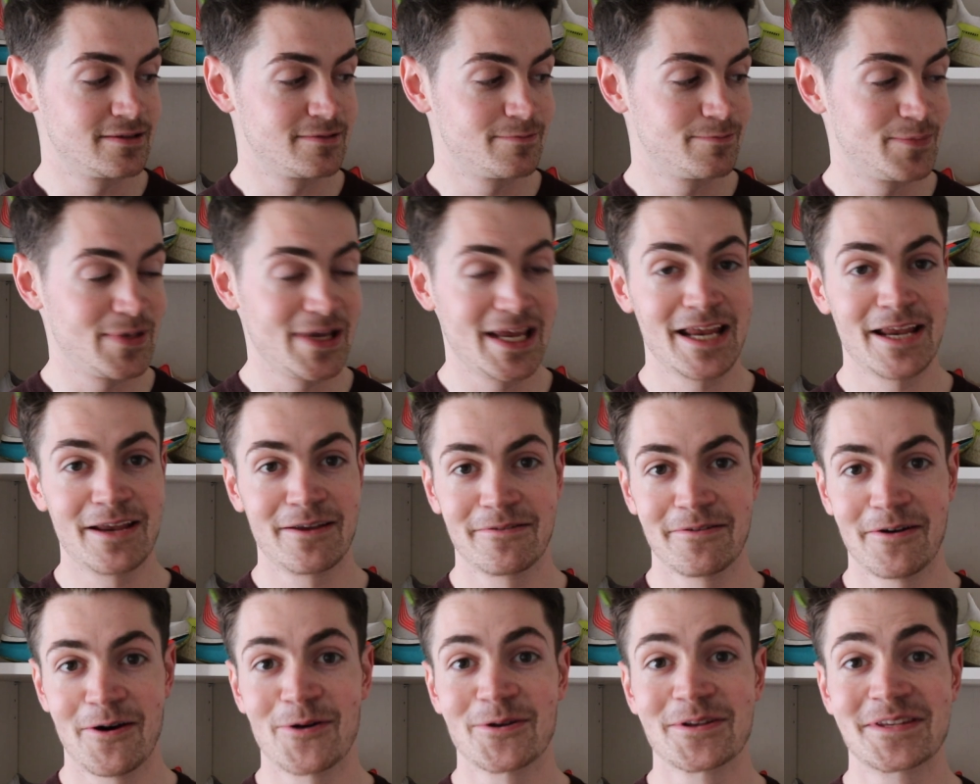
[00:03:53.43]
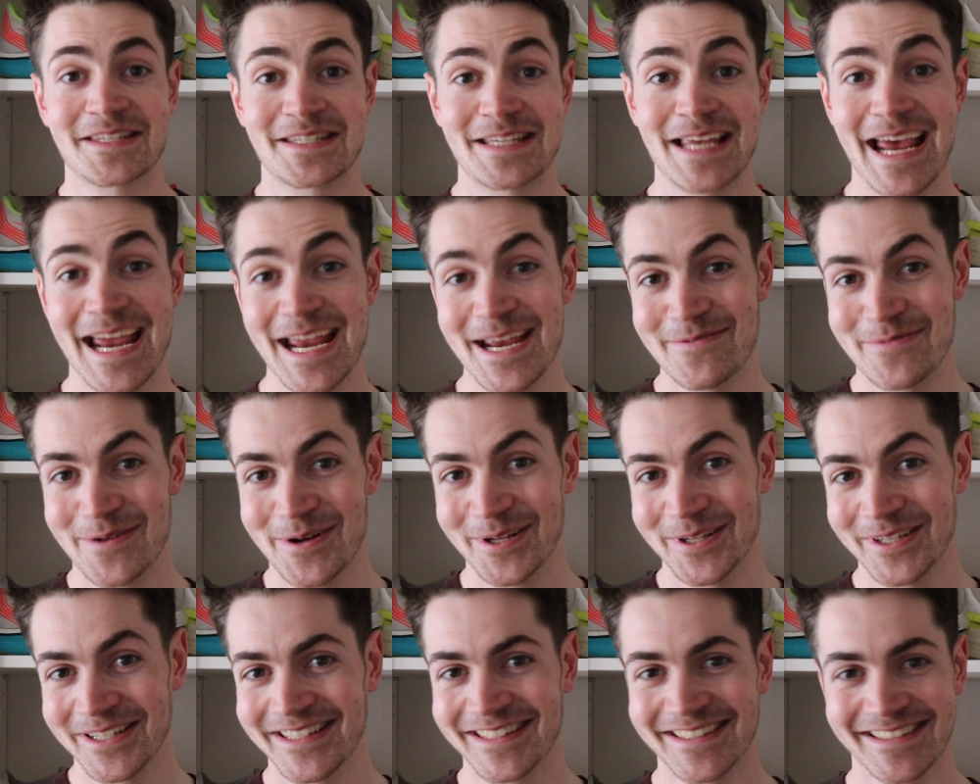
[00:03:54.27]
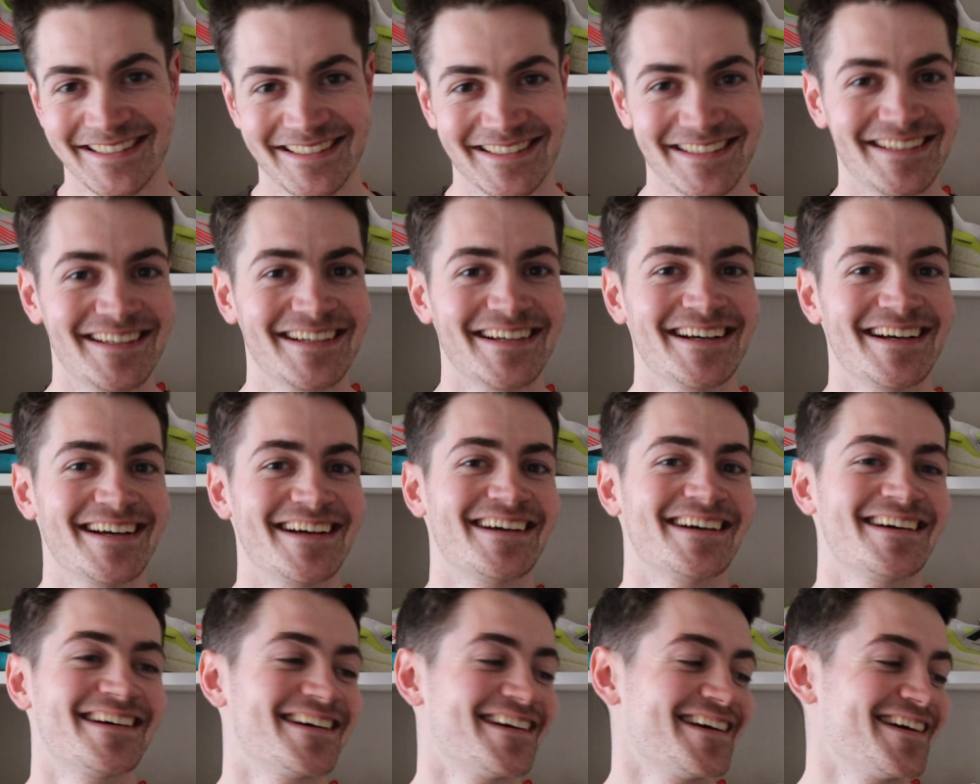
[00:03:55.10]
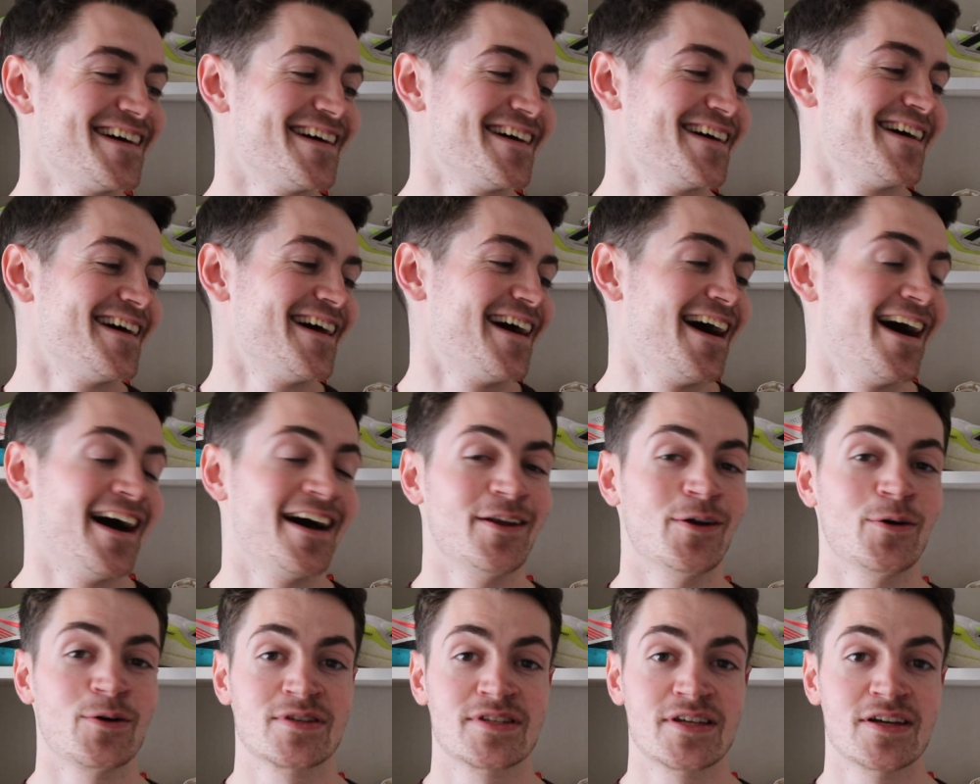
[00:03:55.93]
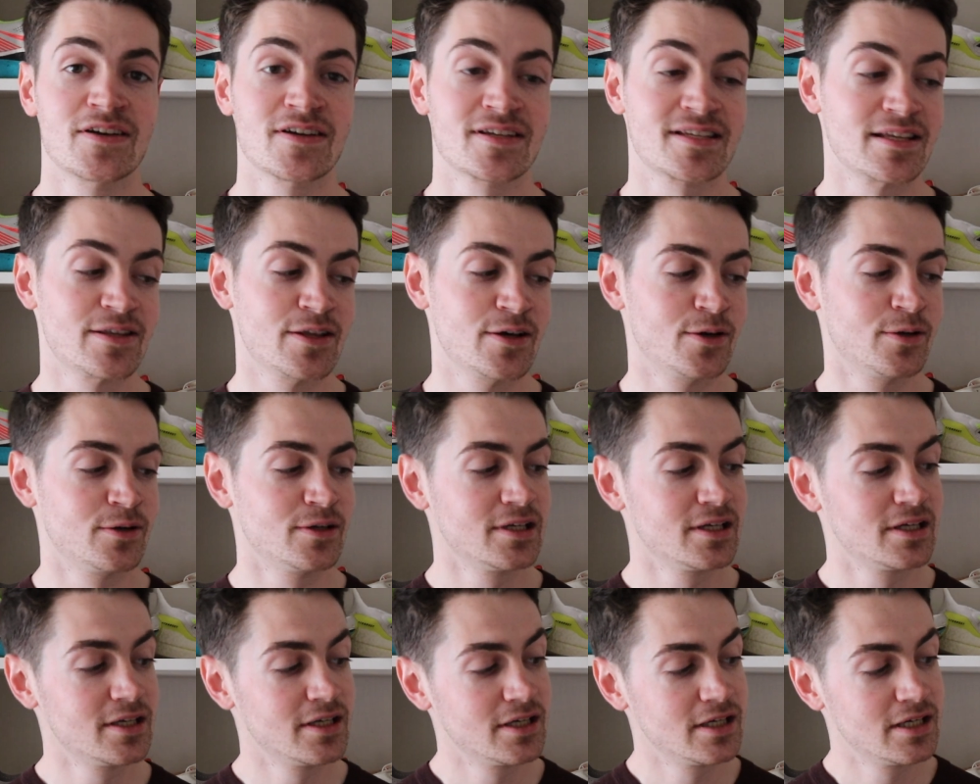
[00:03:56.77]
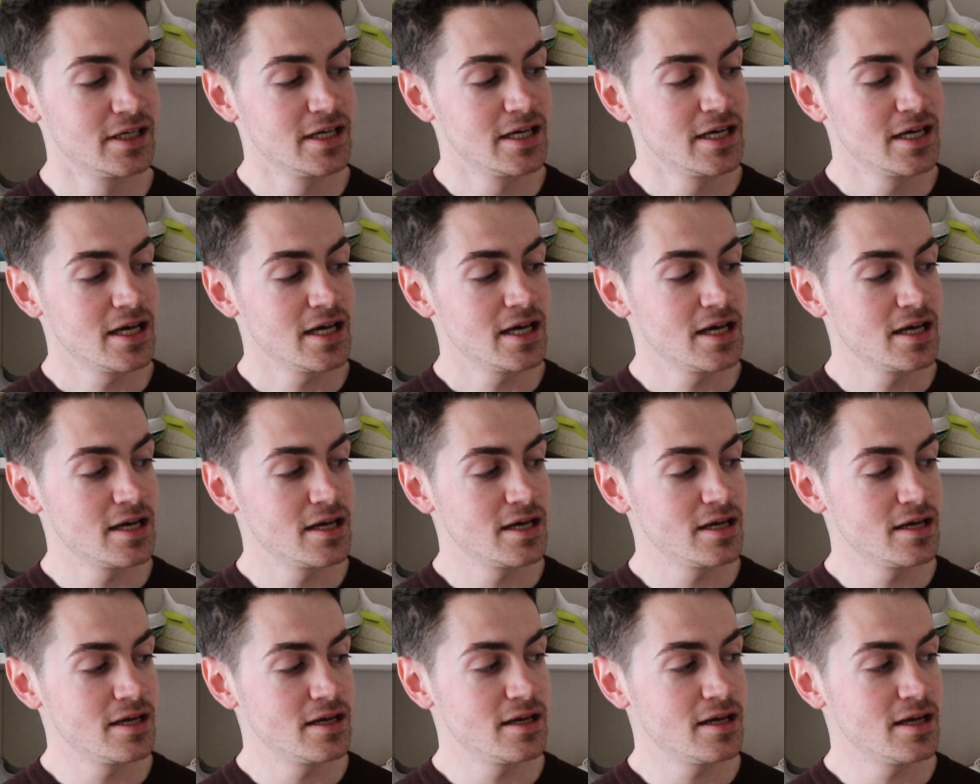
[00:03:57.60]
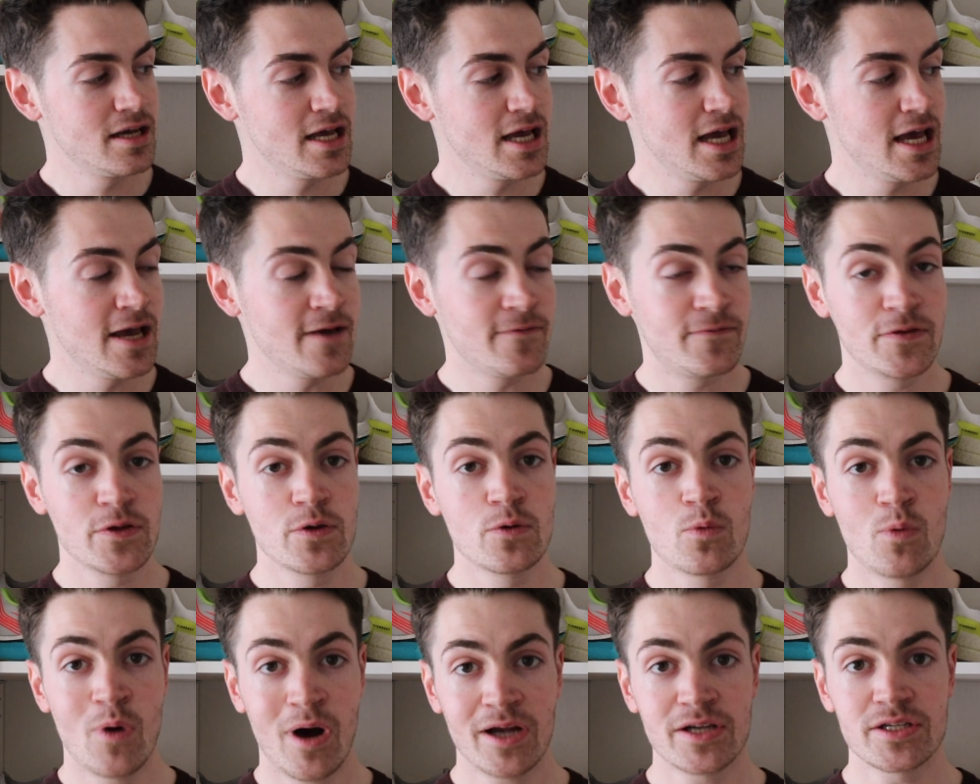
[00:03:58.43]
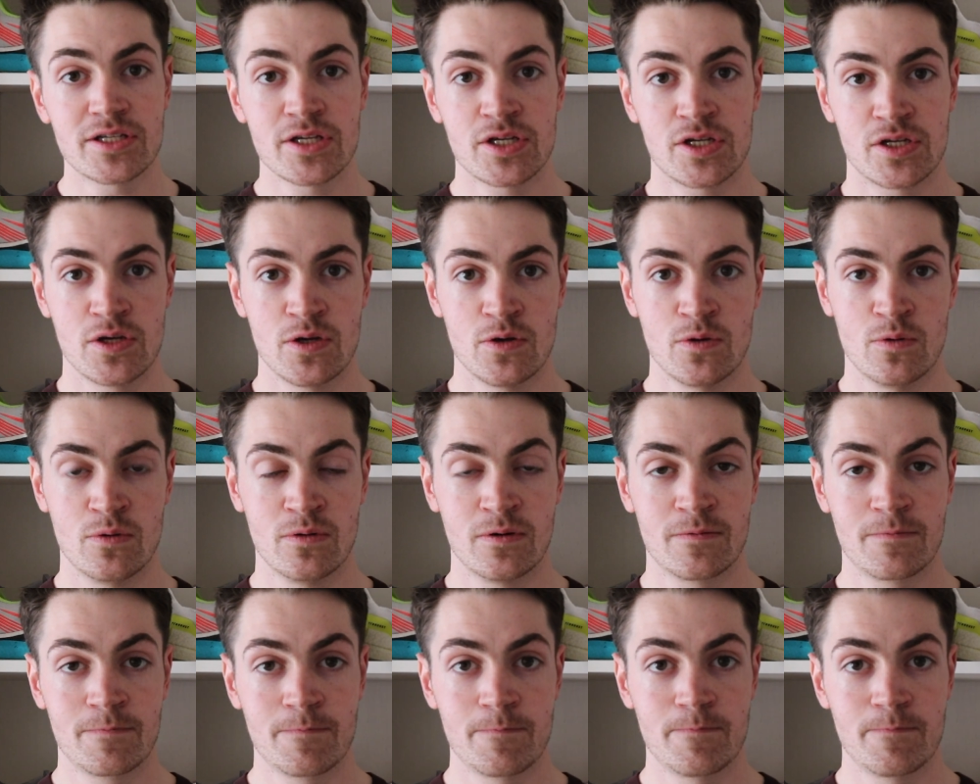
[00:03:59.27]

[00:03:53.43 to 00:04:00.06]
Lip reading: being unstable, no, seriously though, if you want a shoe